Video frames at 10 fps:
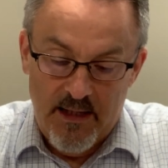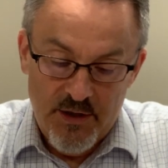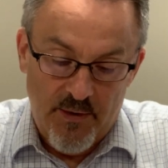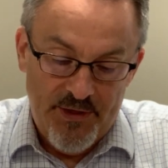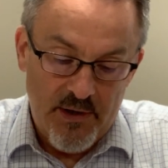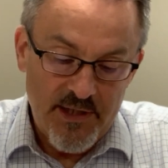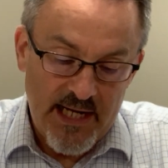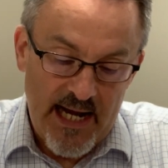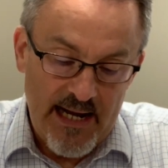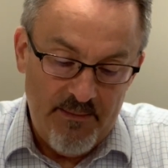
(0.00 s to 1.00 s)
So a third
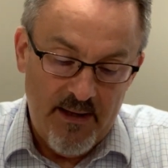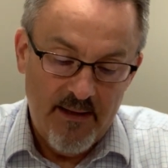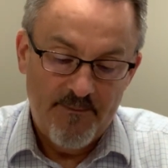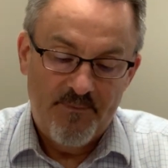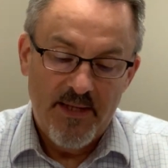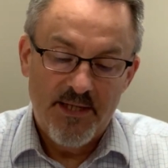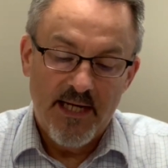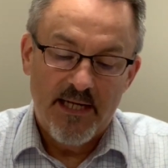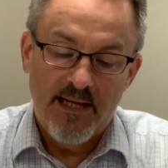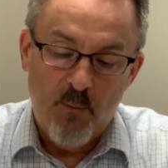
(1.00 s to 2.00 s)
time he
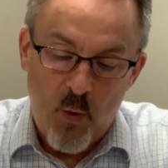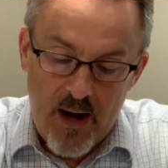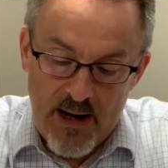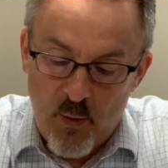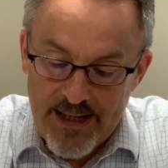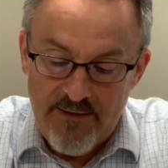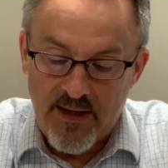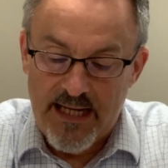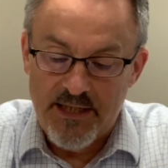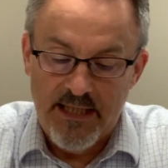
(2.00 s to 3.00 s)
said to them, "Why? What
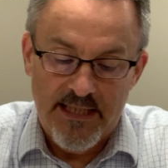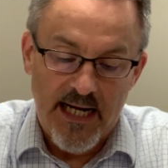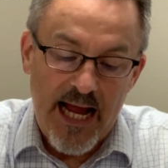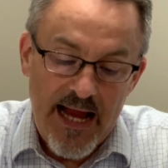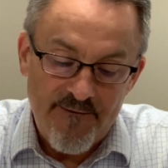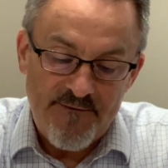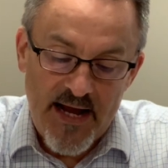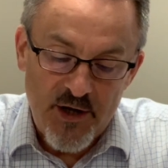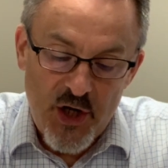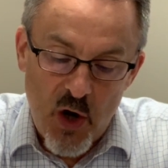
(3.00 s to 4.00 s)
evil has he done? I have
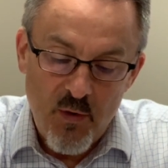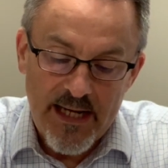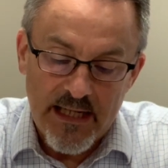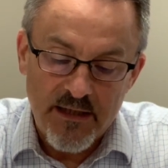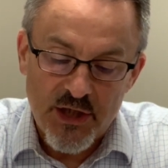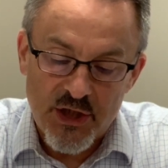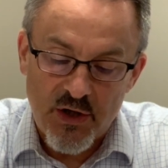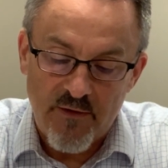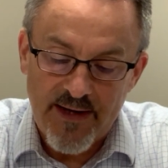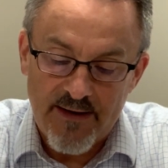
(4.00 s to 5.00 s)
found no guilt
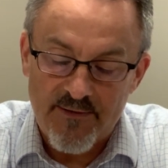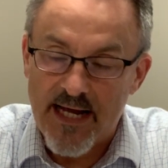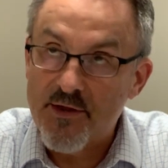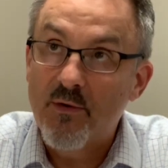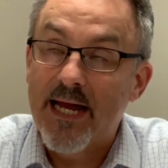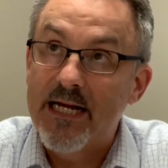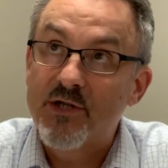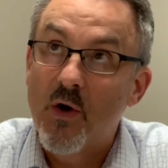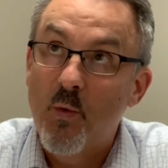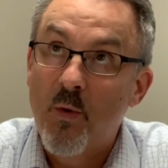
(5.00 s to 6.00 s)
deserving of death." Okay,
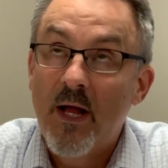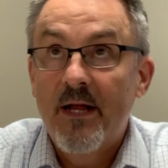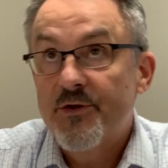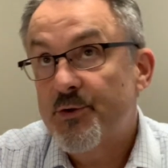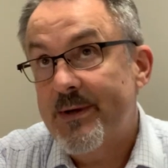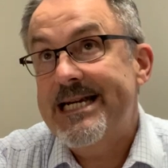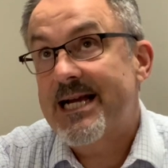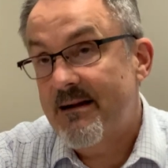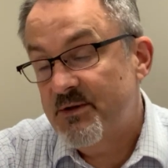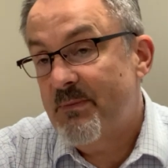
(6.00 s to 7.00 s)
so 3
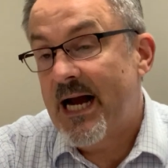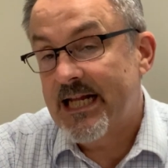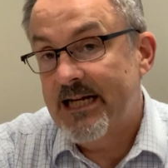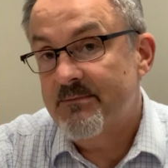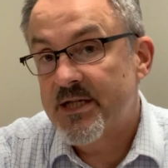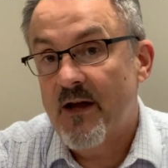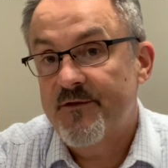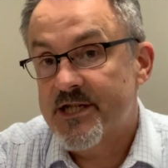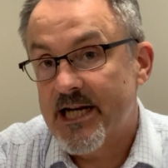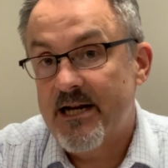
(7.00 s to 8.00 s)
times Pilate himself
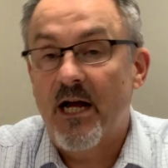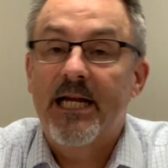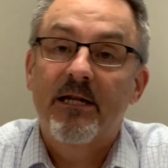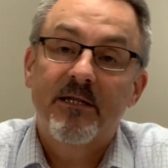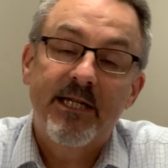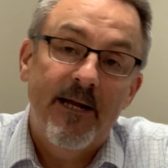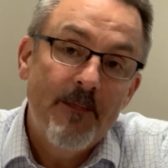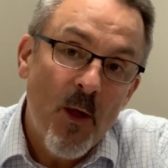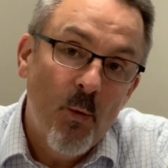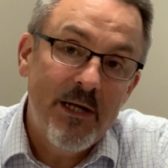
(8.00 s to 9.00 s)
has said not guilty.
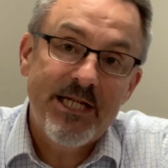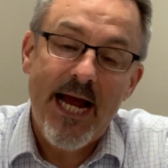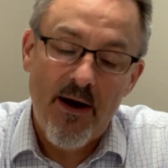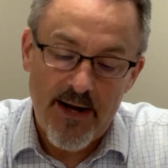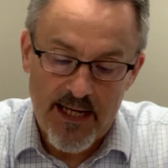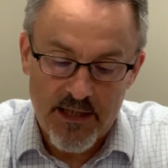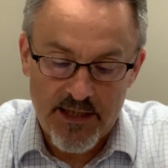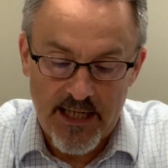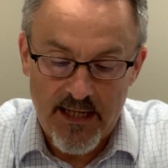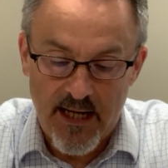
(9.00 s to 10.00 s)
Once Herod has
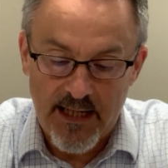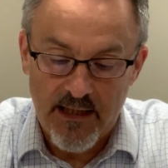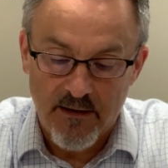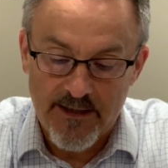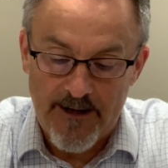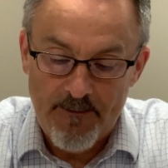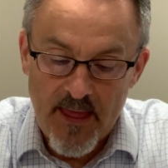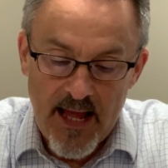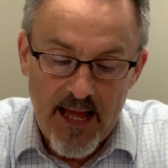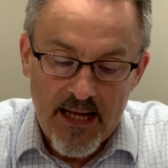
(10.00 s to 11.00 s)
said not guilty.
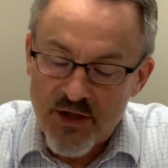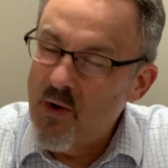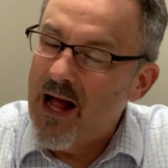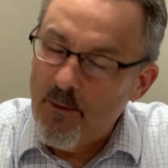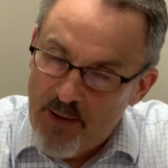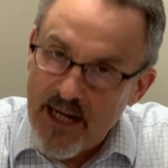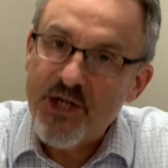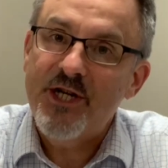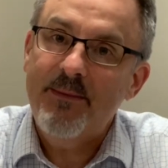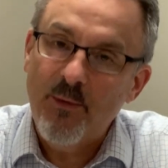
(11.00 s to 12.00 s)
So I'll
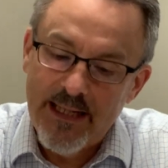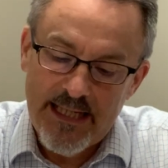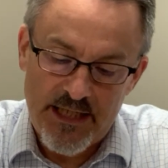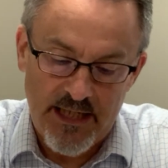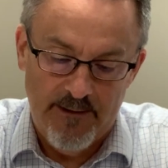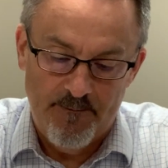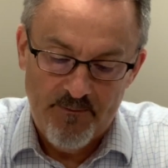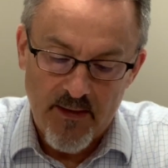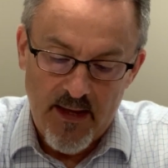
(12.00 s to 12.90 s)
punish him and release him.